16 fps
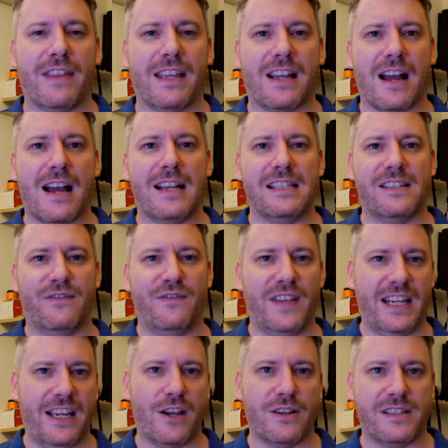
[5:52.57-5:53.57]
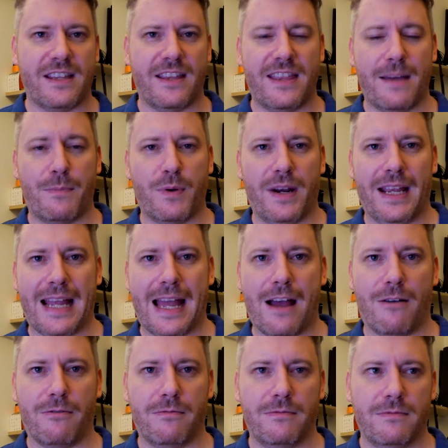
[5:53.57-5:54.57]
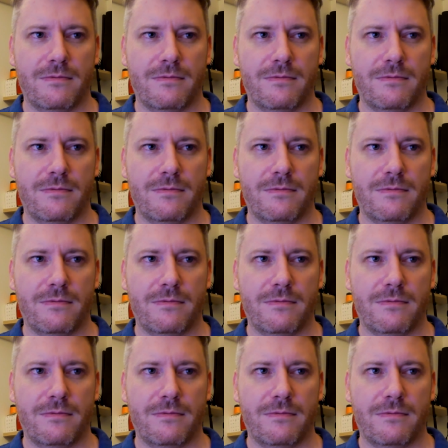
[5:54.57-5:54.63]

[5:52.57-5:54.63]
the kinds of videos that they're putting out.